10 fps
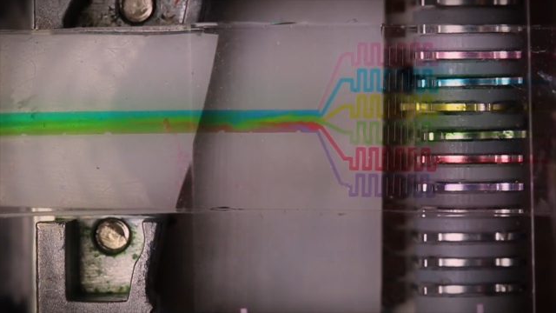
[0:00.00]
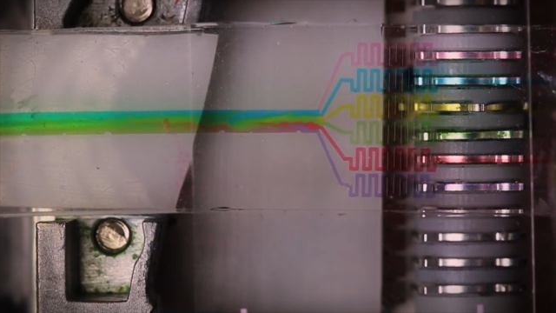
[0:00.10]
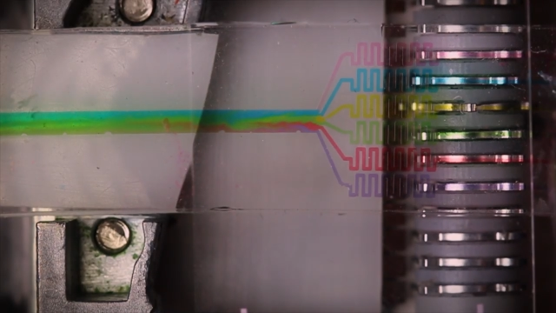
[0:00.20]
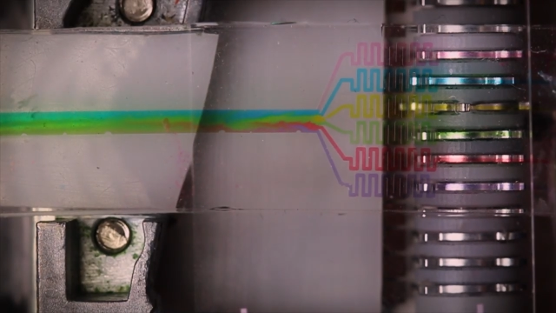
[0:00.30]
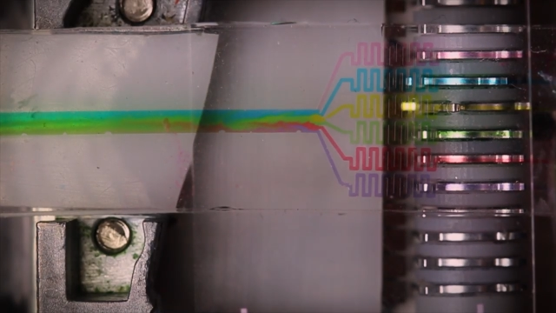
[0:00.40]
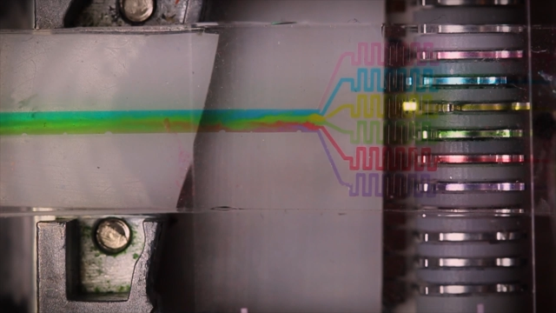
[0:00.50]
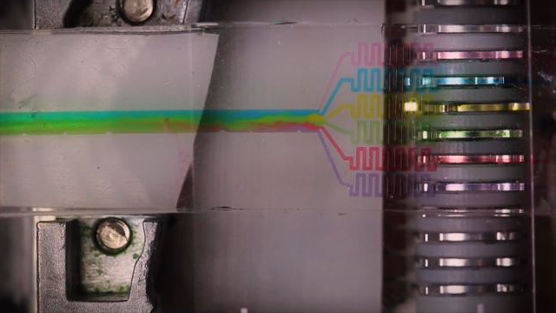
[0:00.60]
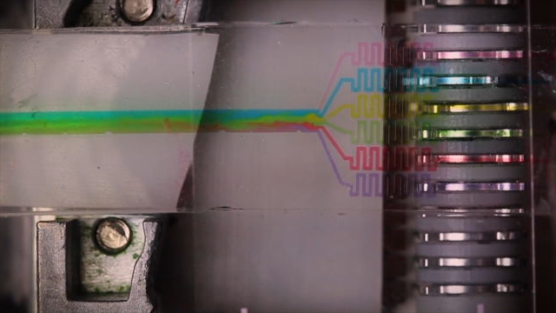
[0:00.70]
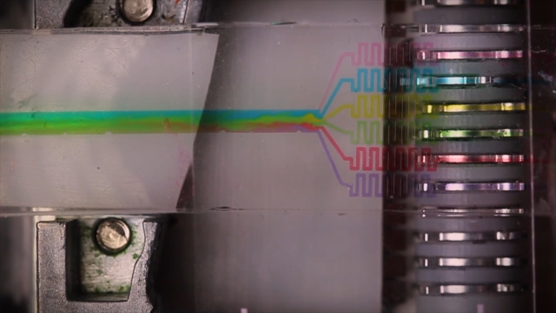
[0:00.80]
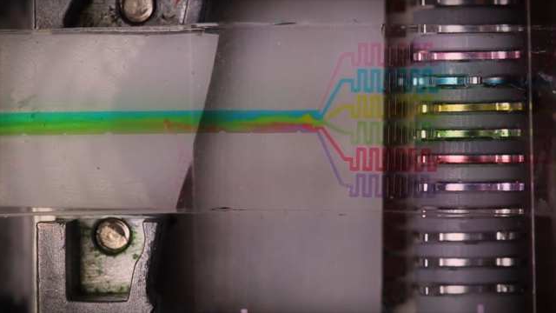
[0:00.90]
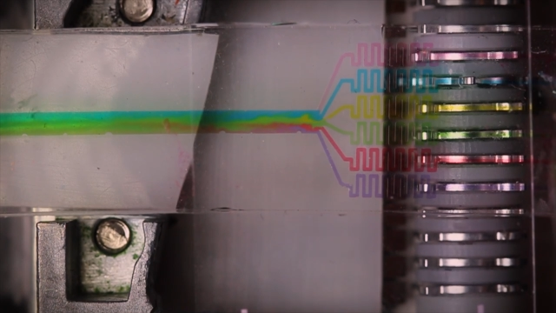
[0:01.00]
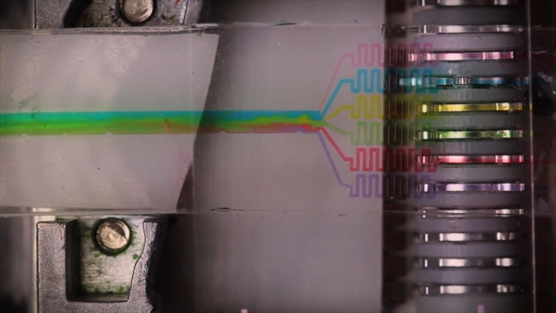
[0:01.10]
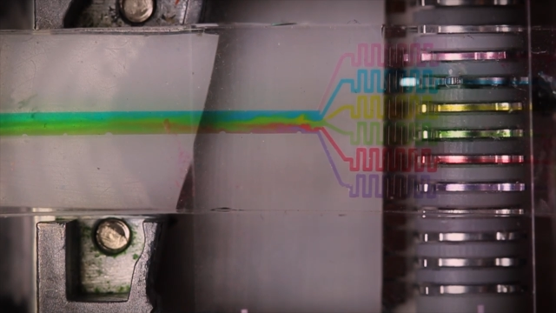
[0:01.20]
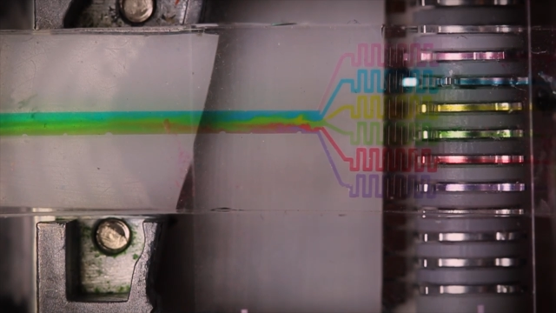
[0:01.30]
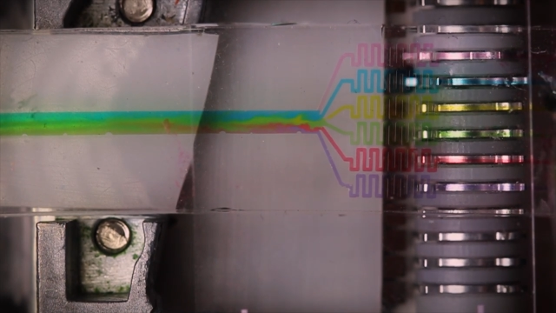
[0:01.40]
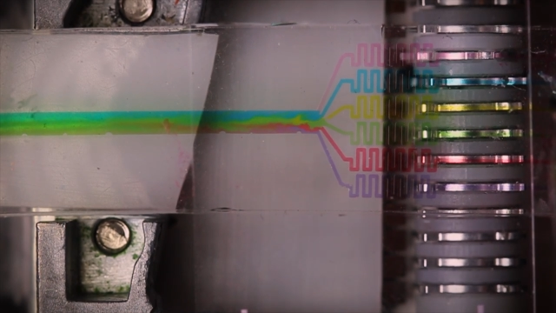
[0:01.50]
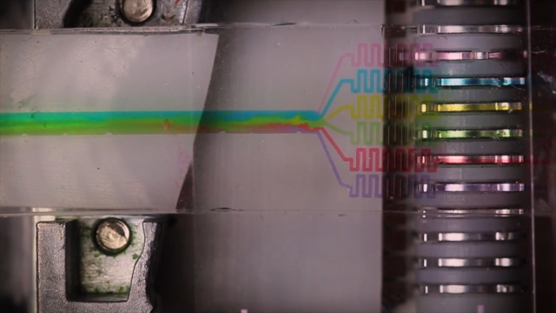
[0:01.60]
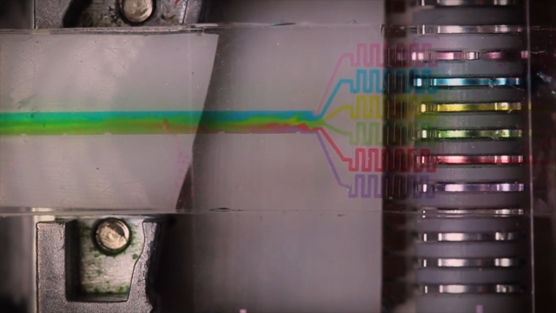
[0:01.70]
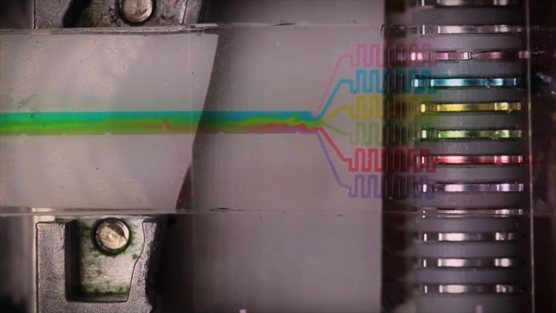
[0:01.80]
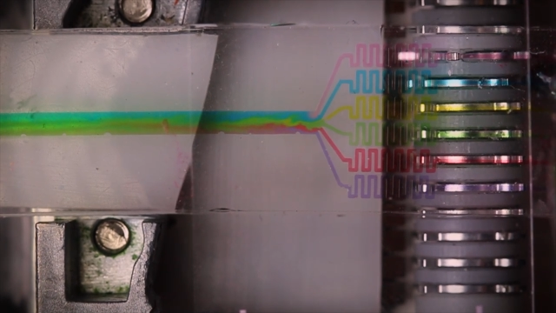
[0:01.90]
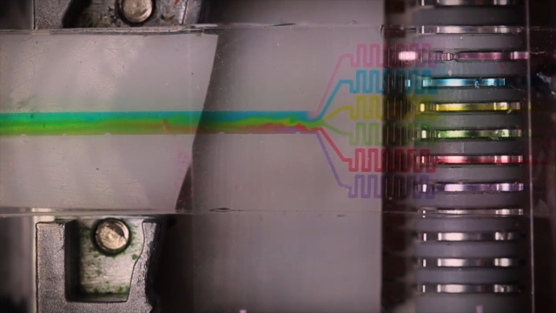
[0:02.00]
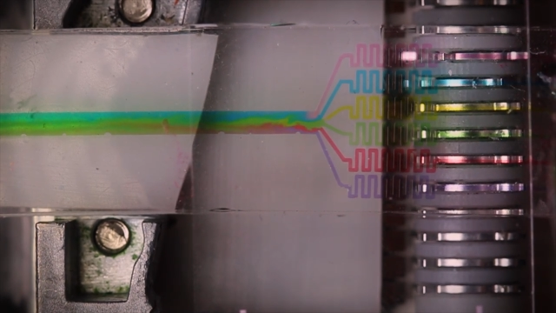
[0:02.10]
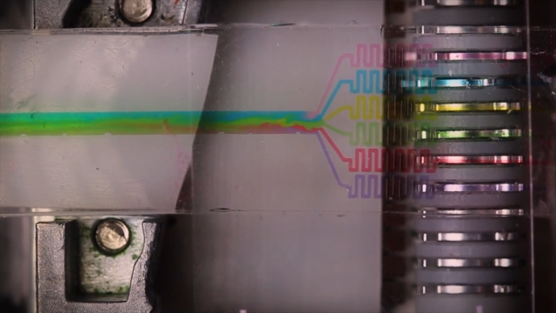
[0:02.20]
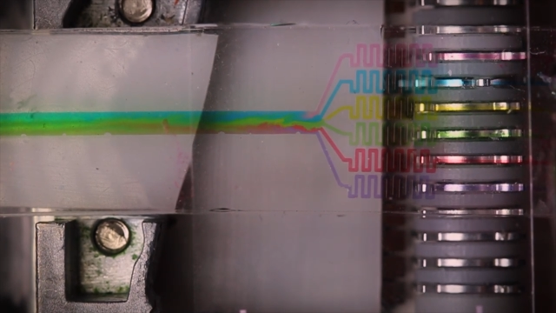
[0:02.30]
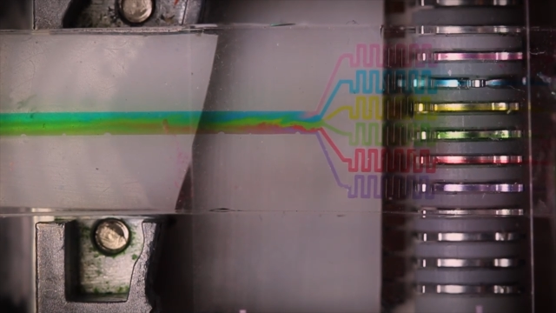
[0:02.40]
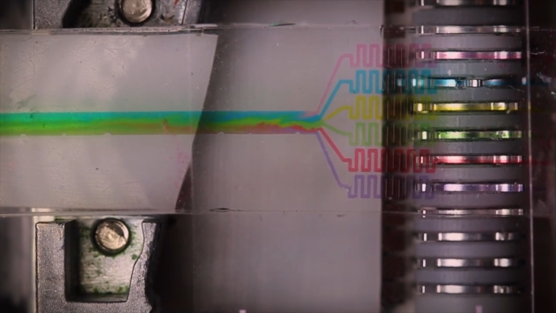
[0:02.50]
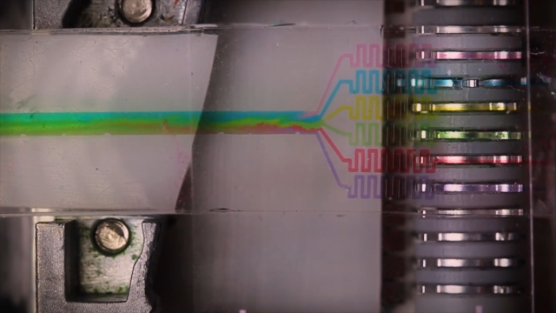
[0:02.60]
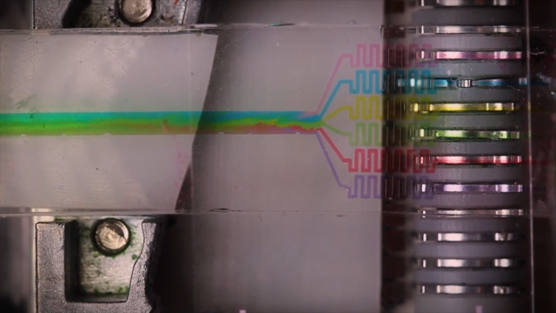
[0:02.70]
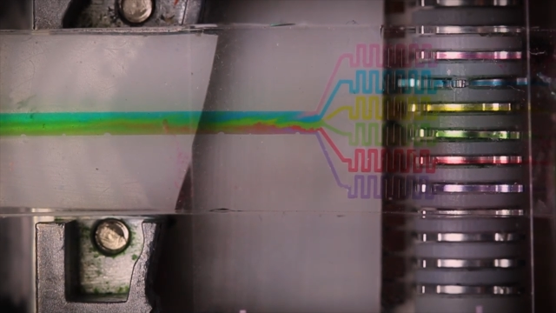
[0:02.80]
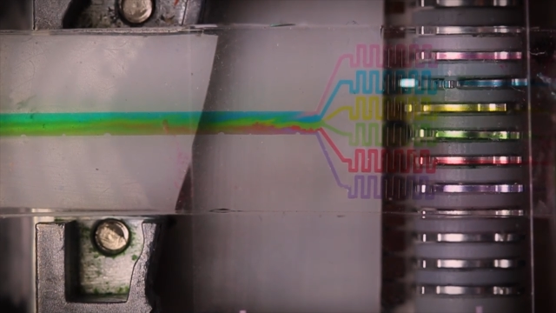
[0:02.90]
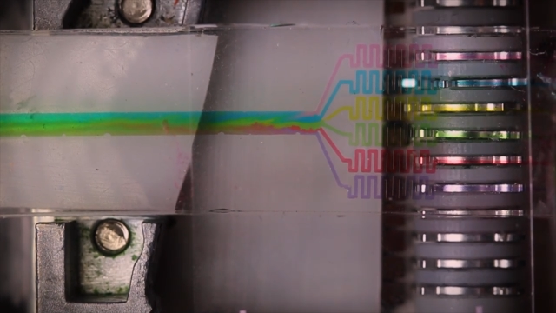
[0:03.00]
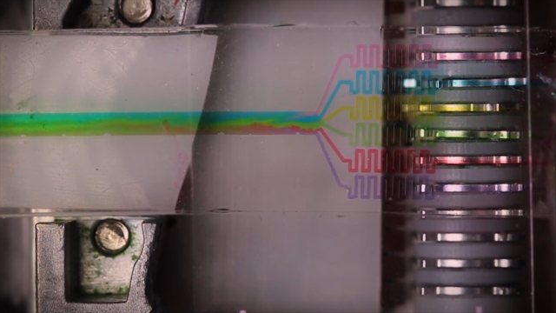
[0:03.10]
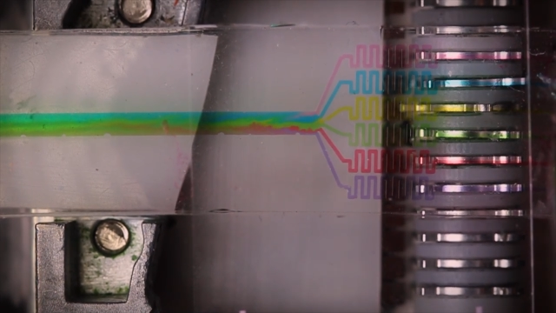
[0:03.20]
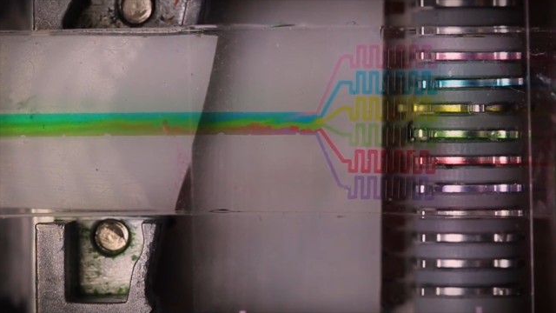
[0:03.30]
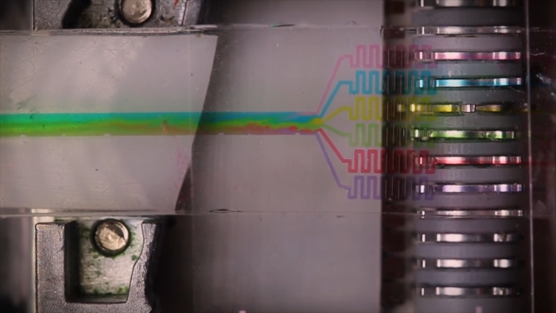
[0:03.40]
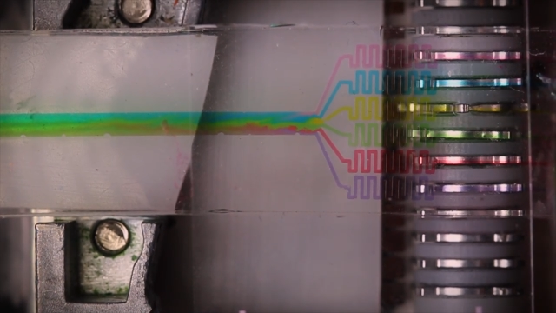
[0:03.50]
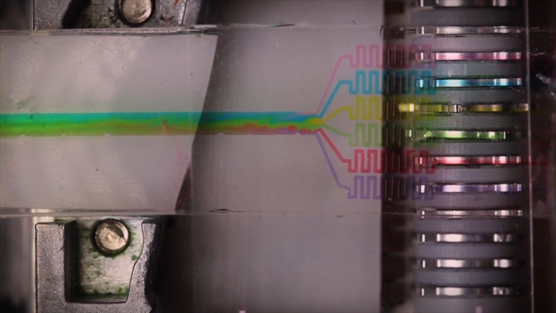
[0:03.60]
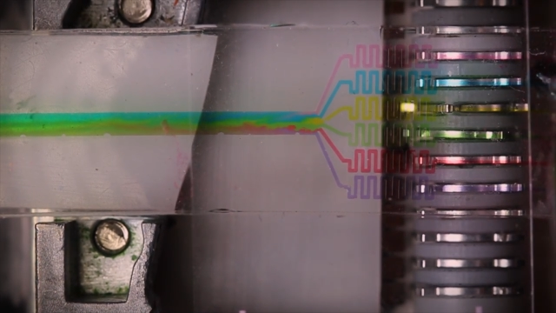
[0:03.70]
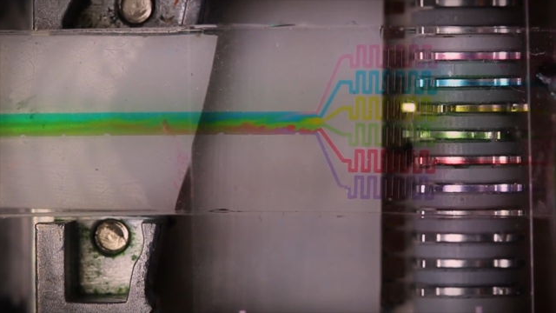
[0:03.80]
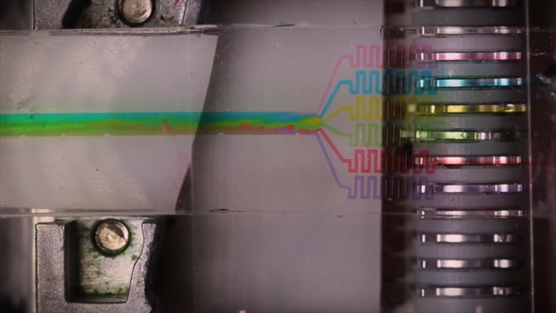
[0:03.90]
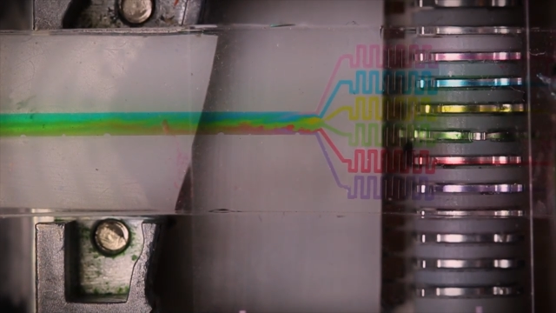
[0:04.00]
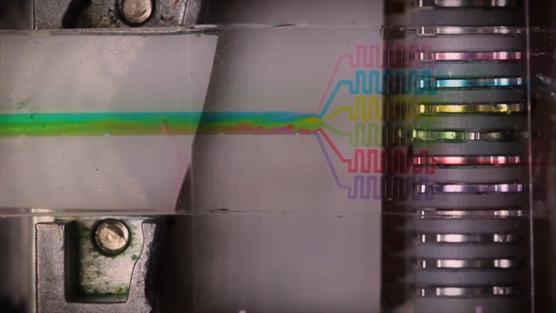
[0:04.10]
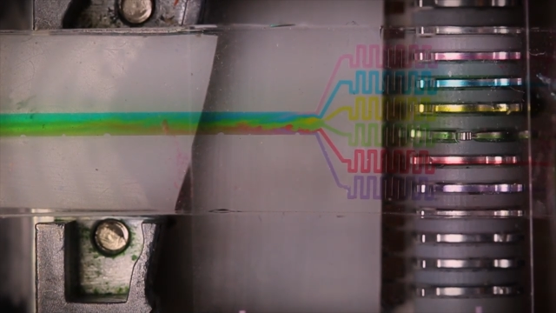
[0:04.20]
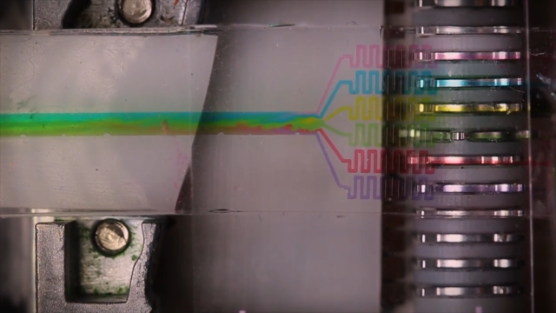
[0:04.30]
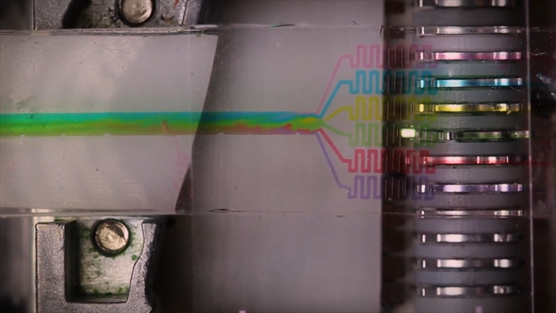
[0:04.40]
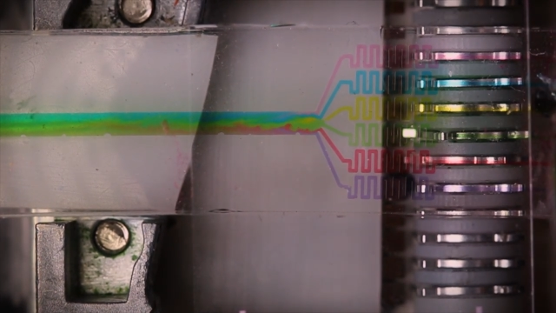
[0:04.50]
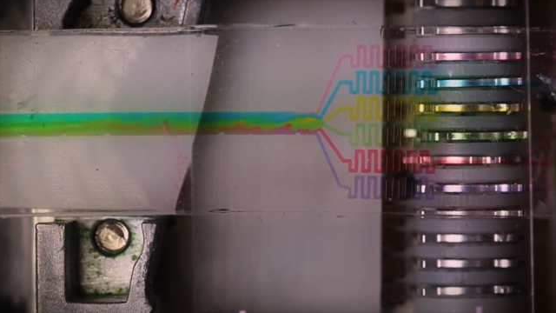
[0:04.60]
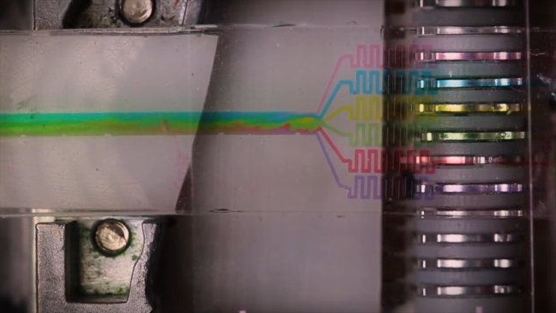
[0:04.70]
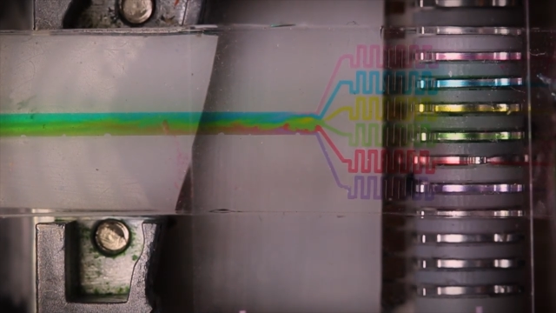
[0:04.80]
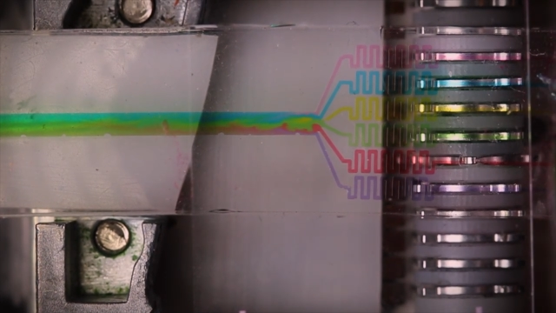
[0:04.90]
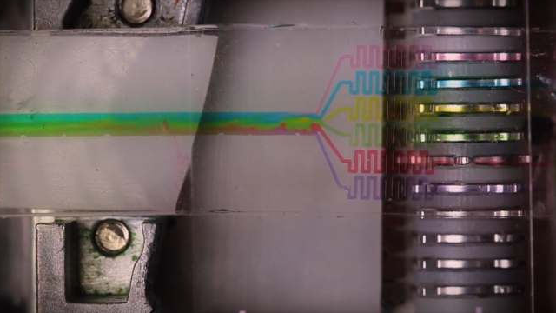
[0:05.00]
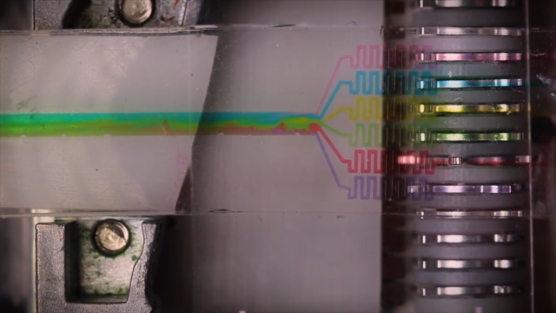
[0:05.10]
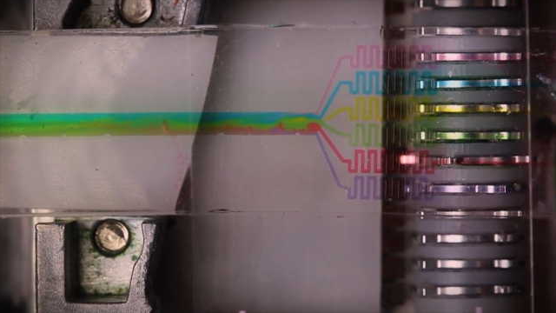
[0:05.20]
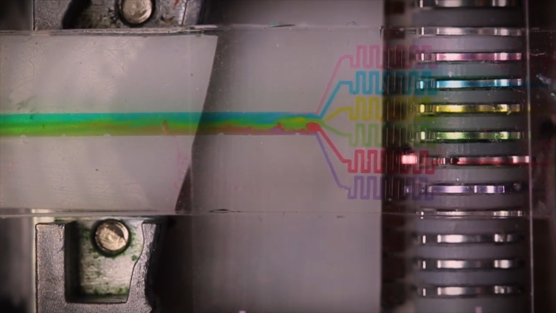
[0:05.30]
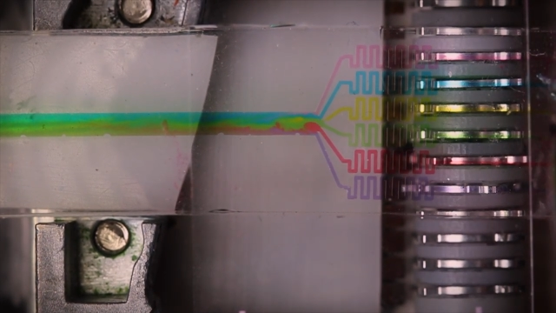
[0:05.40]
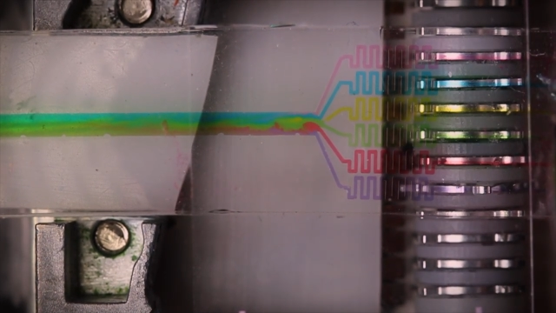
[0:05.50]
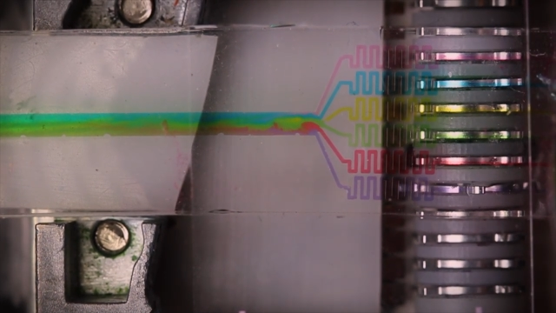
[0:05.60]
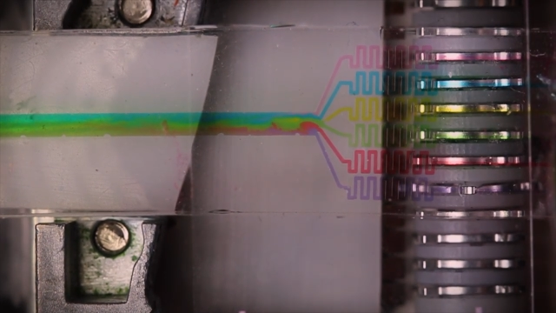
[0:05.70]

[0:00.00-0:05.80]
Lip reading: (no speaker visible)